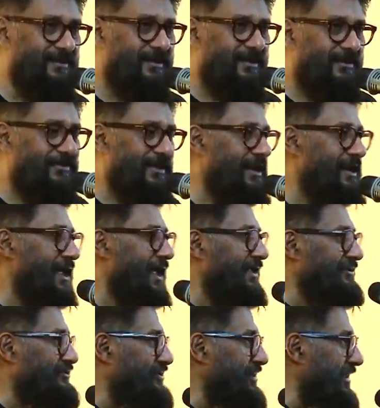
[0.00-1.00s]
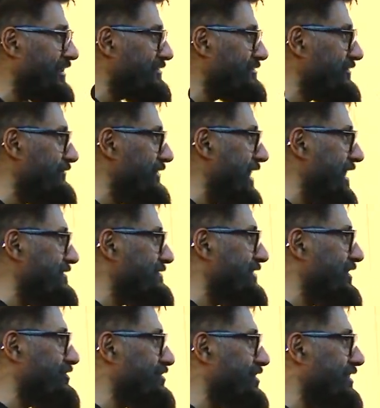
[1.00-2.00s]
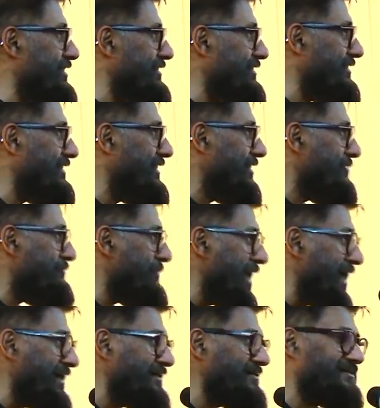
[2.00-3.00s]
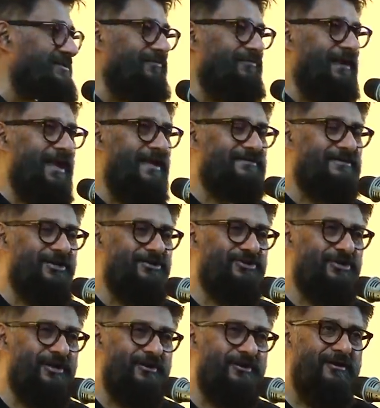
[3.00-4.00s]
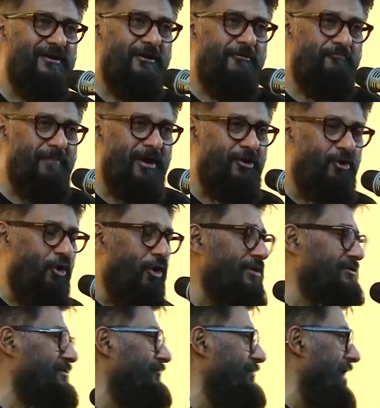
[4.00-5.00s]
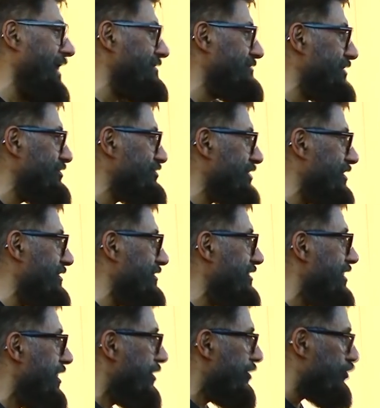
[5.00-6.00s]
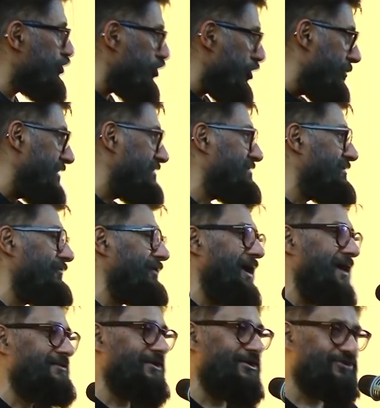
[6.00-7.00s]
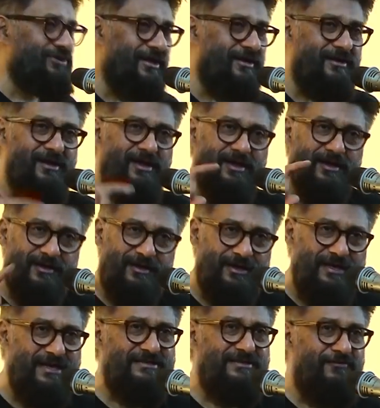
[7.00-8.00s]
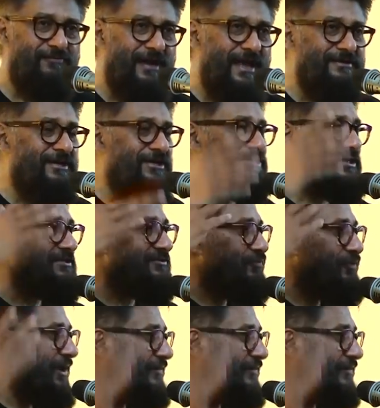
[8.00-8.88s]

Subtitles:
then Aztec civilization, Mayan civilization, Mongol civilization, Roman civilization, Greek civilizations would have